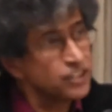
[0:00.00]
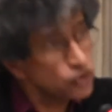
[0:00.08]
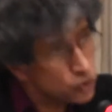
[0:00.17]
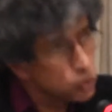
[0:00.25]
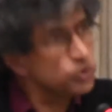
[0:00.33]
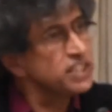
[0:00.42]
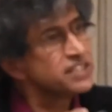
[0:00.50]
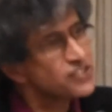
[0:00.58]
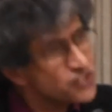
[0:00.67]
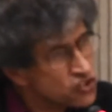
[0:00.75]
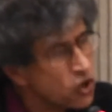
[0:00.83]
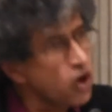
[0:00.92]
through this
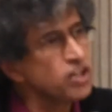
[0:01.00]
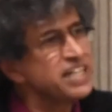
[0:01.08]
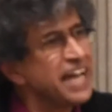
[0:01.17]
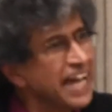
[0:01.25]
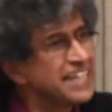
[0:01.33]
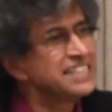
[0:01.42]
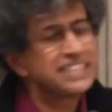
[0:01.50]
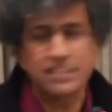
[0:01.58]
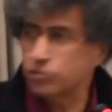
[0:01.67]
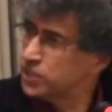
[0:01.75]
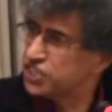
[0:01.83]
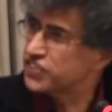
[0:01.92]
strong
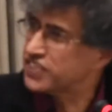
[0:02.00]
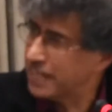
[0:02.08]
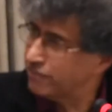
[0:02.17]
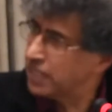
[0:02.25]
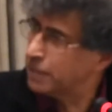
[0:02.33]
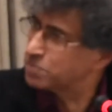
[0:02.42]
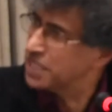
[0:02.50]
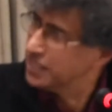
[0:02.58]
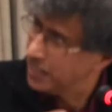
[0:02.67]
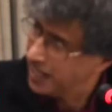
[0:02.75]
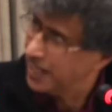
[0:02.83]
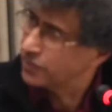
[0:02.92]
narrative which is developed
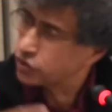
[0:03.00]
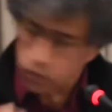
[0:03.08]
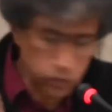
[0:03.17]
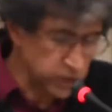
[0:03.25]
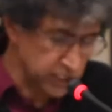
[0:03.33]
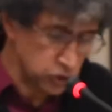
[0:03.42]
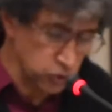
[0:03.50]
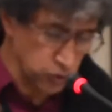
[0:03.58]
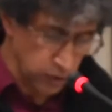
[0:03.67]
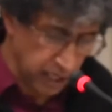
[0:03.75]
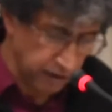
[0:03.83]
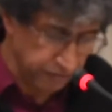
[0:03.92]
through the
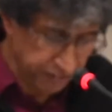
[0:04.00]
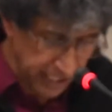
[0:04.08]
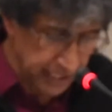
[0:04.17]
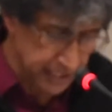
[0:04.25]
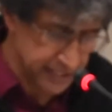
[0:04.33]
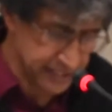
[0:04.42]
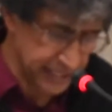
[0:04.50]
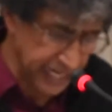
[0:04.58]
two figures.